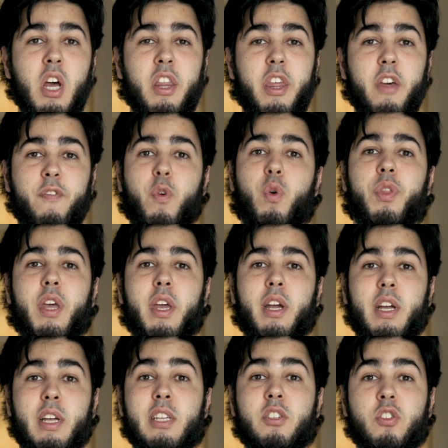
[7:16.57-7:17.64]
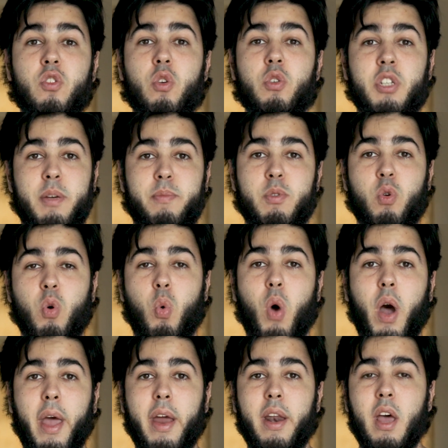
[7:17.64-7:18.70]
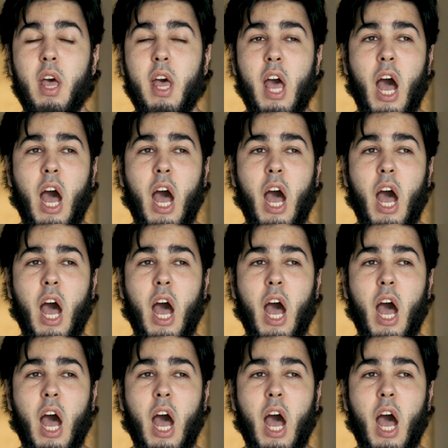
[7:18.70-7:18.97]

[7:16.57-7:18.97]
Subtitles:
Therefore, there is no tips required.